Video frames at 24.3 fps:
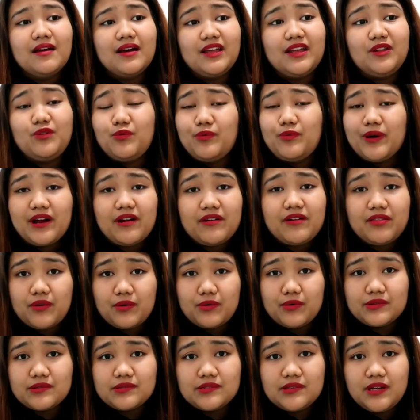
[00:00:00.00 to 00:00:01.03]
And wear
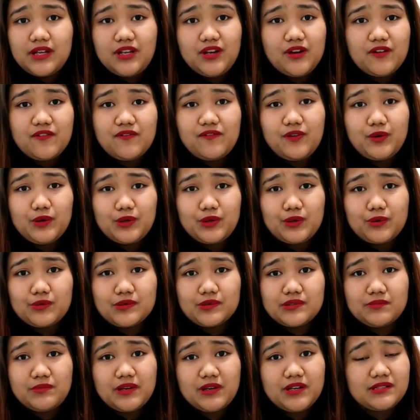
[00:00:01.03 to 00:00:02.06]
those in your
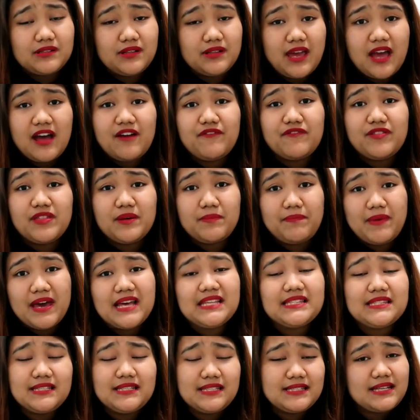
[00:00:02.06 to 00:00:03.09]
photos because they have the
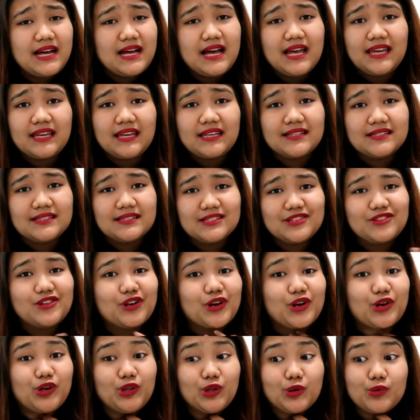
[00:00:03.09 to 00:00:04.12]
best designs.
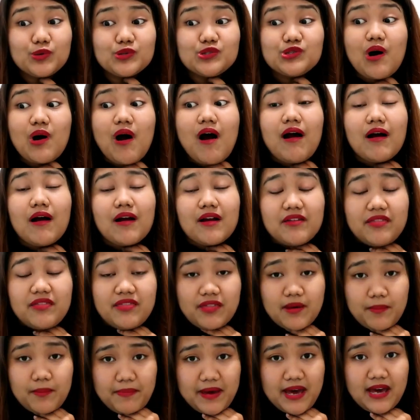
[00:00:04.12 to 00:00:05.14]
Their clothes are
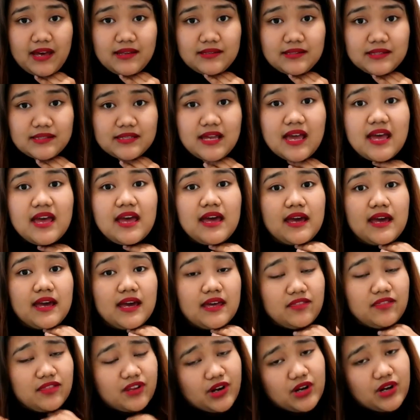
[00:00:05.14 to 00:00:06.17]
the best
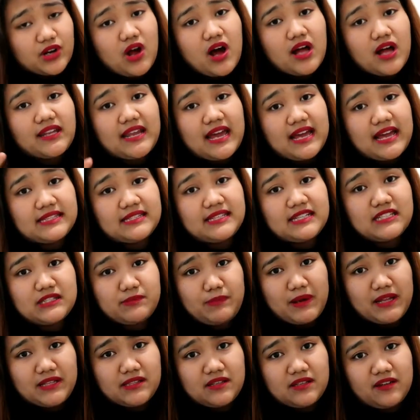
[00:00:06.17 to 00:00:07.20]
and they're not as
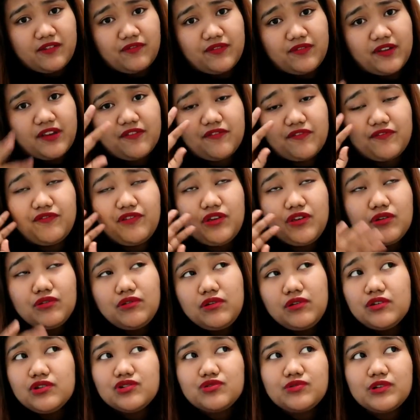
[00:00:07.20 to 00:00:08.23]
expensive. If you
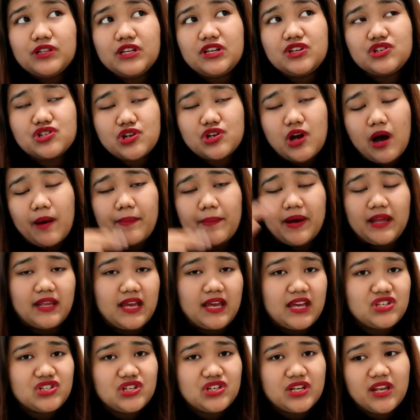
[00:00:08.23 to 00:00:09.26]
usually shop
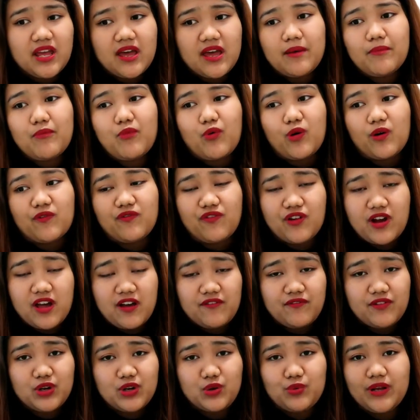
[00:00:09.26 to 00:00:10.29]
at H&M or
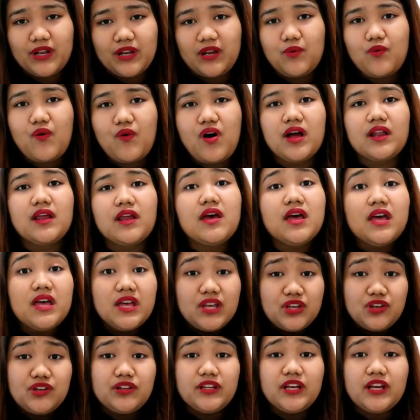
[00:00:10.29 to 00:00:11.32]
Forever 21,
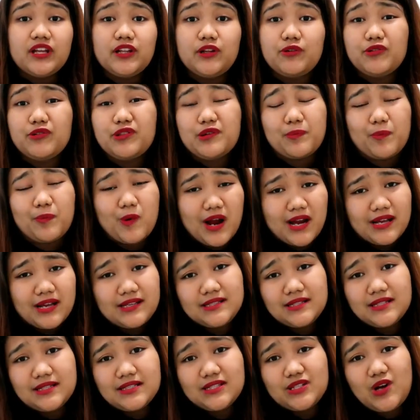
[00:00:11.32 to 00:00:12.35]
Uniqlo, the
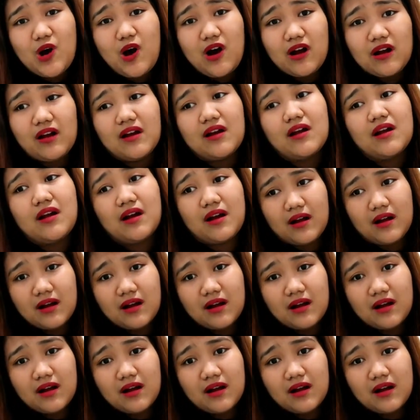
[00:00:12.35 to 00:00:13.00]
prices are